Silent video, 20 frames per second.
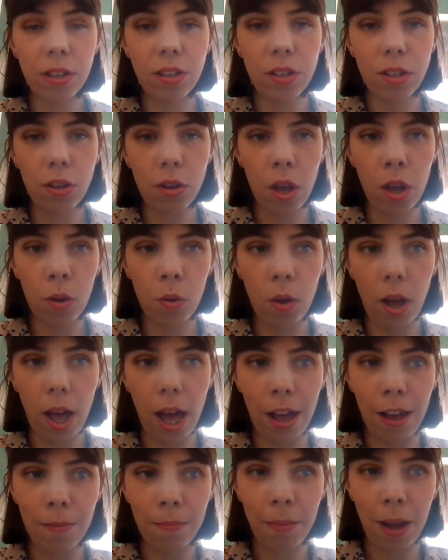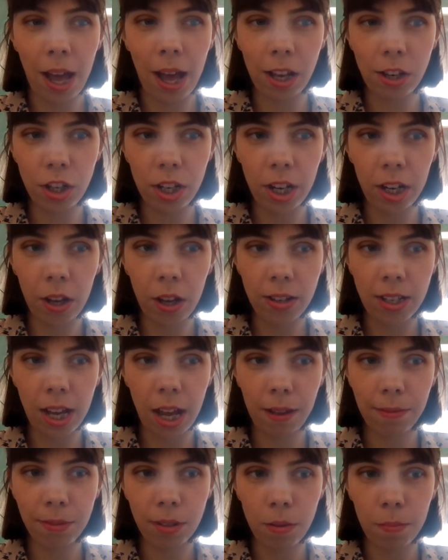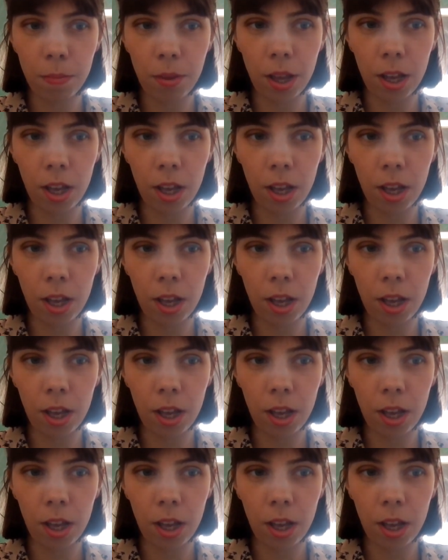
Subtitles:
so I'm actually going to have something